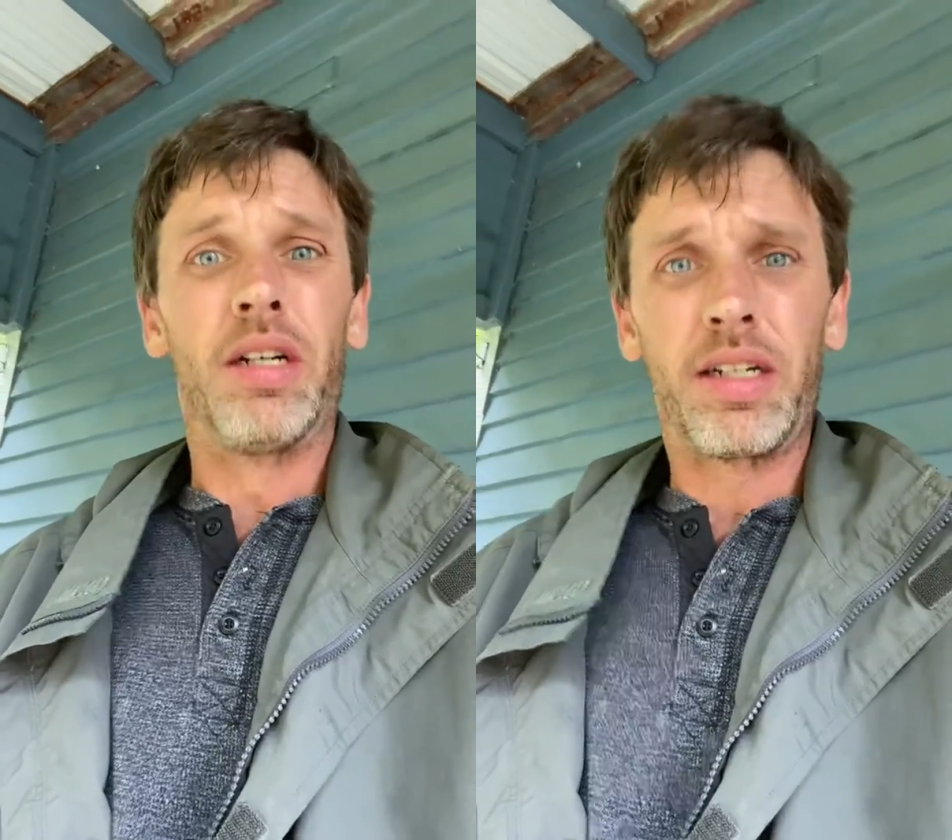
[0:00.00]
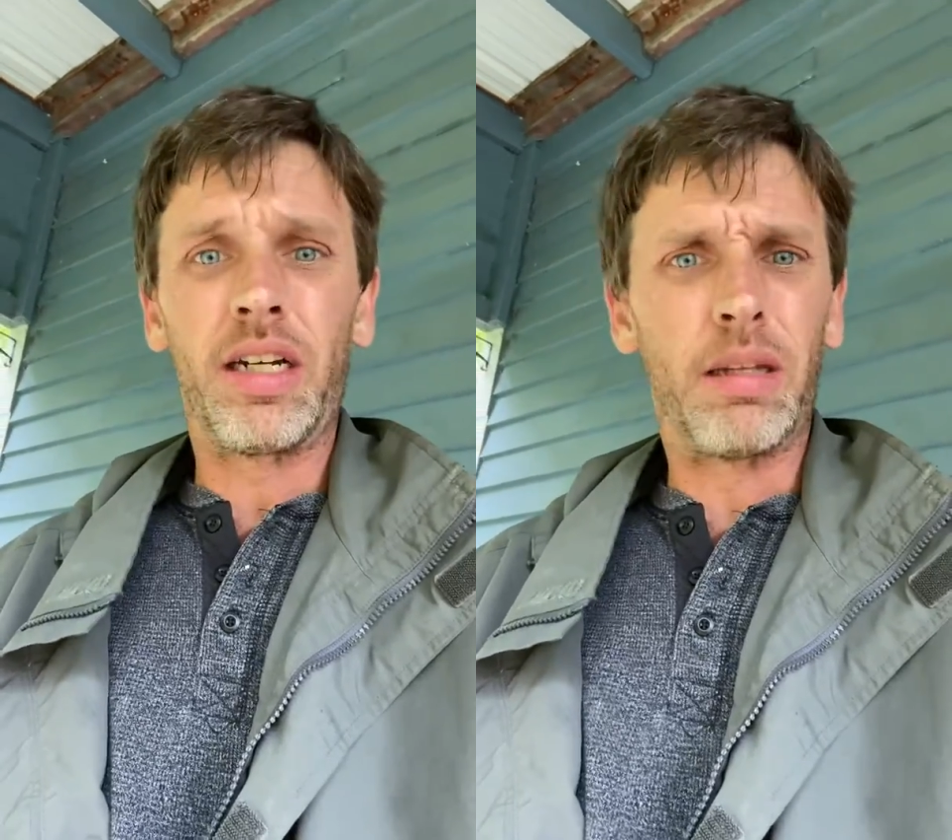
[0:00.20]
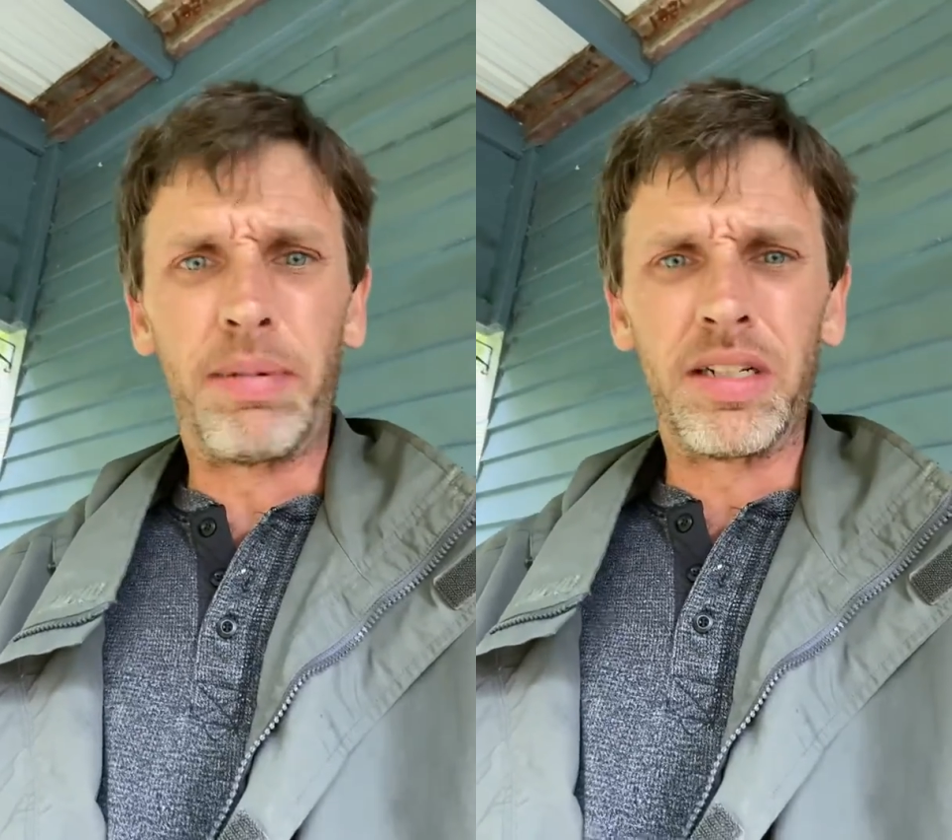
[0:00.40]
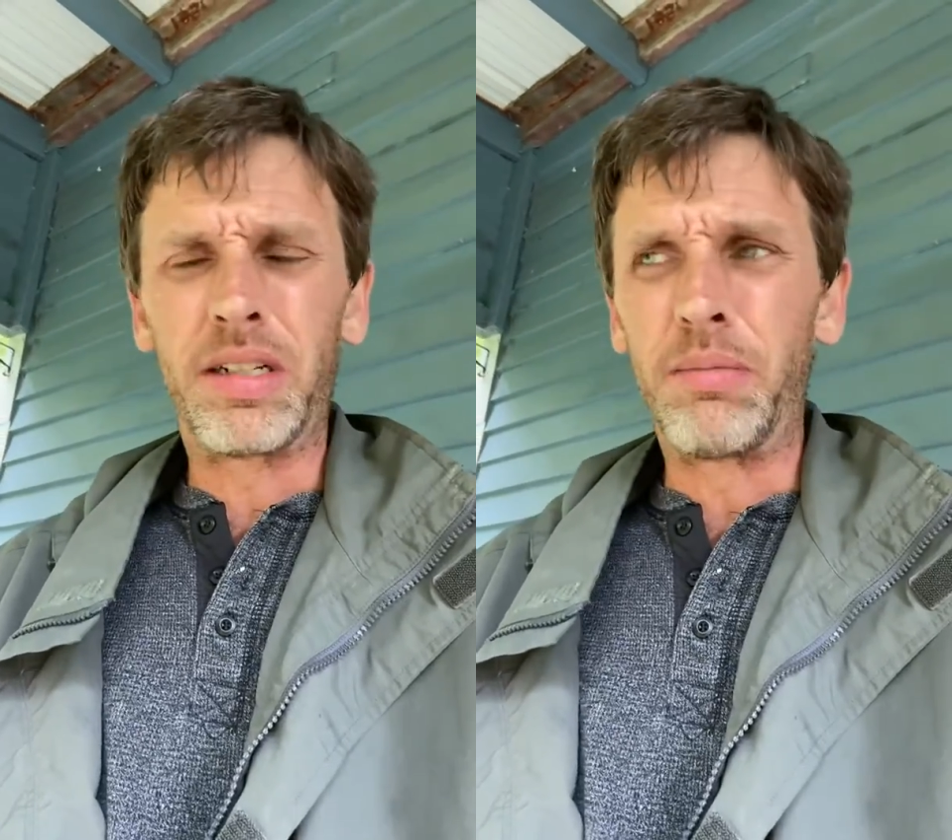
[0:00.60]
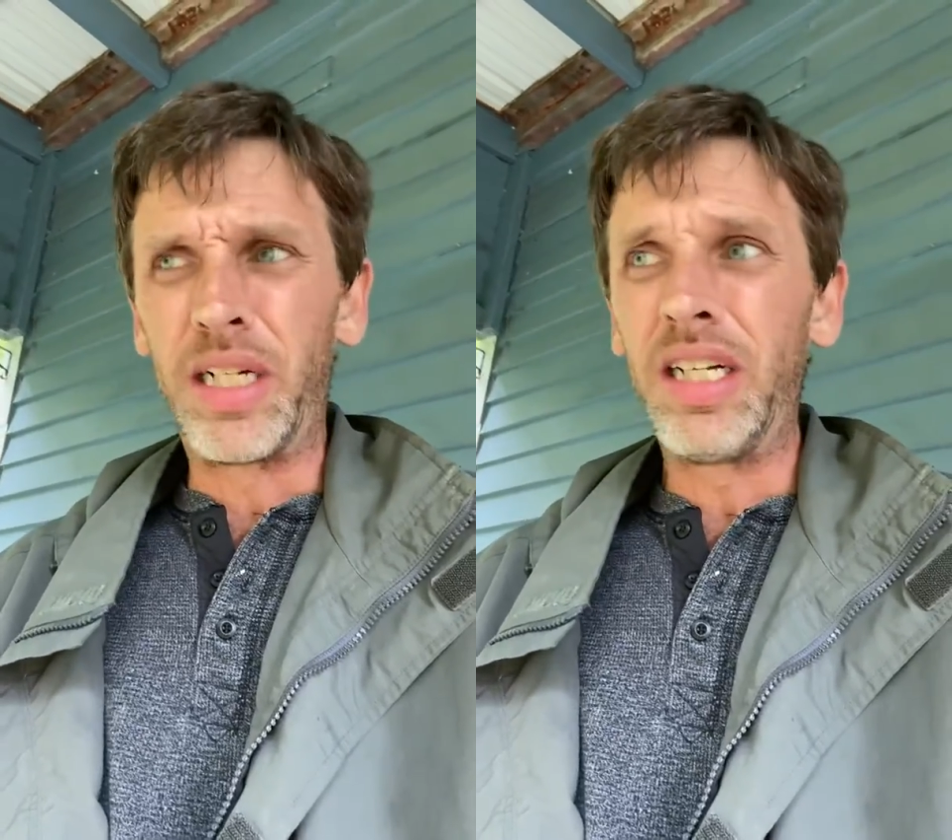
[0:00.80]
get the best
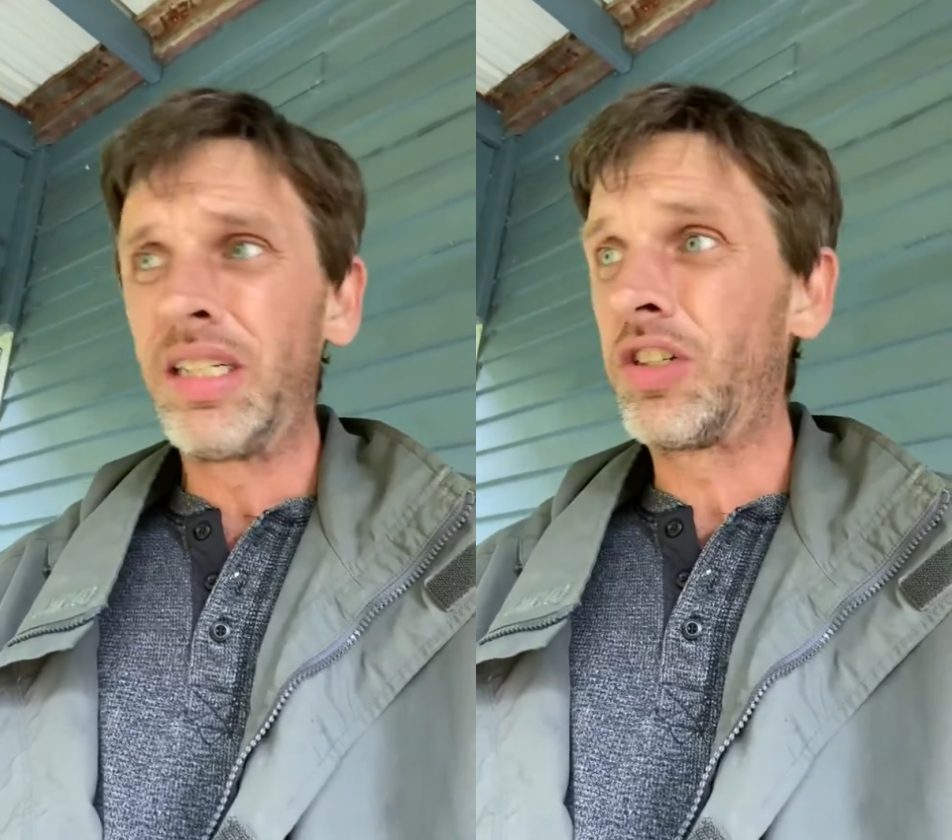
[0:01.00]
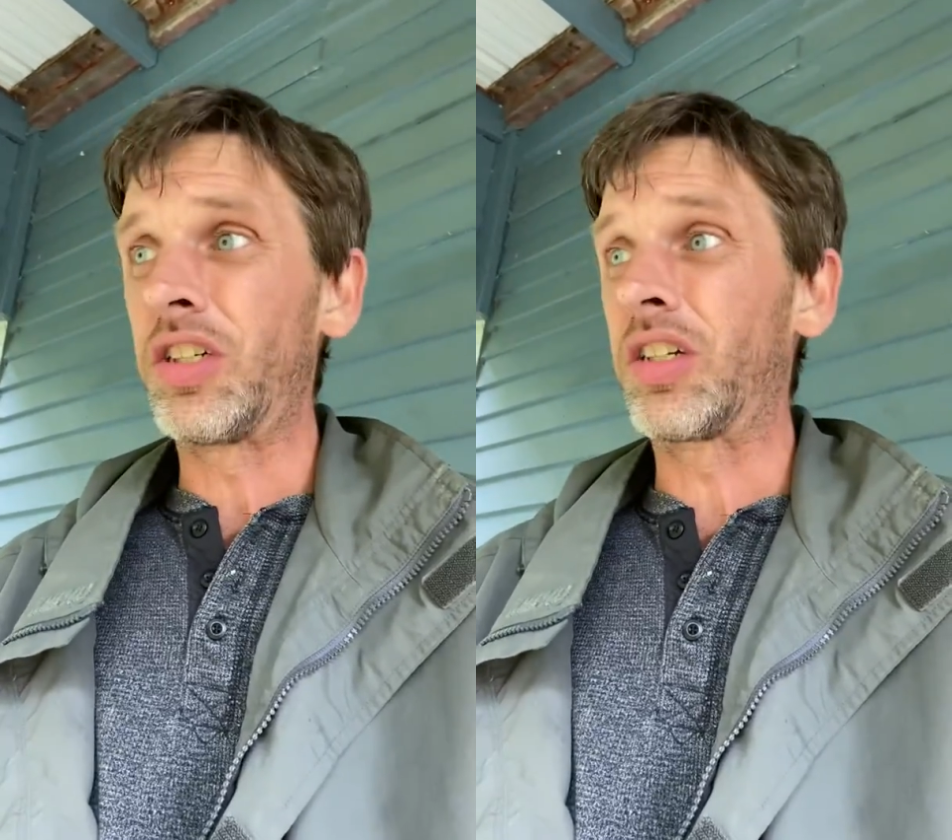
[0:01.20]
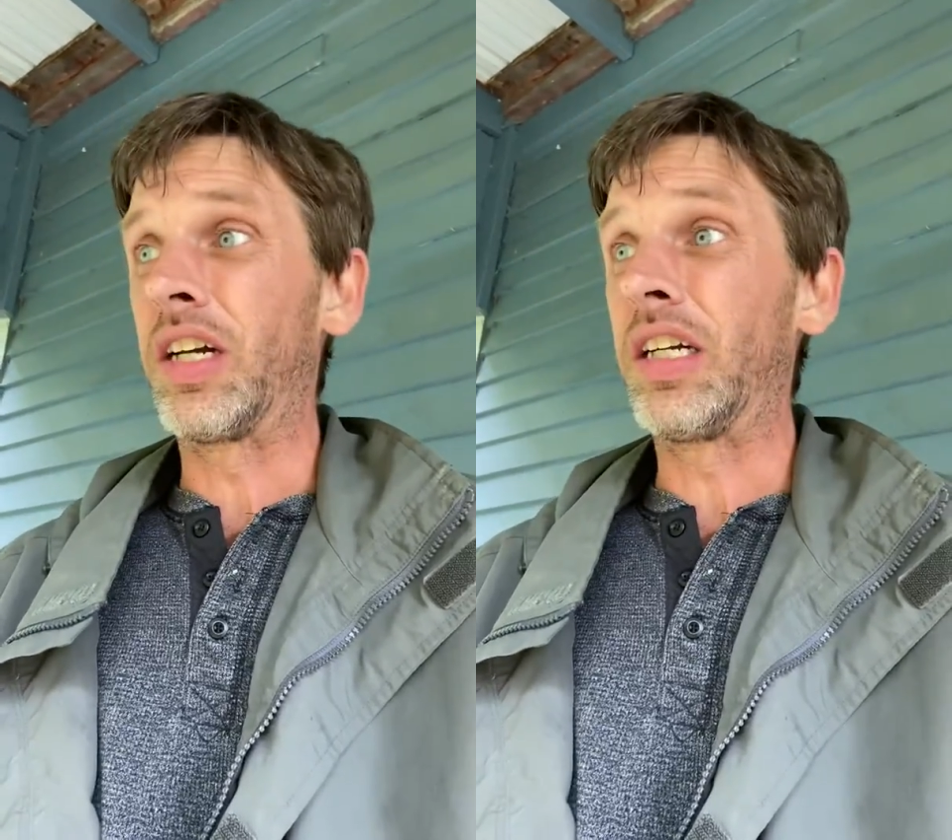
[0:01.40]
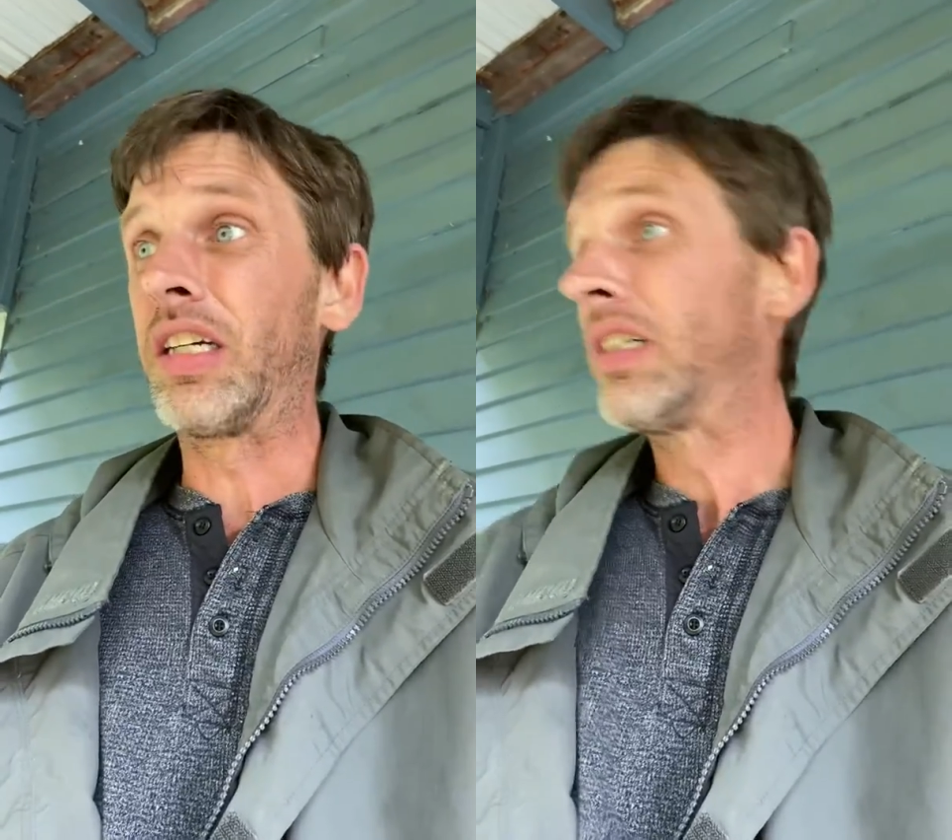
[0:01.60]
of me, just like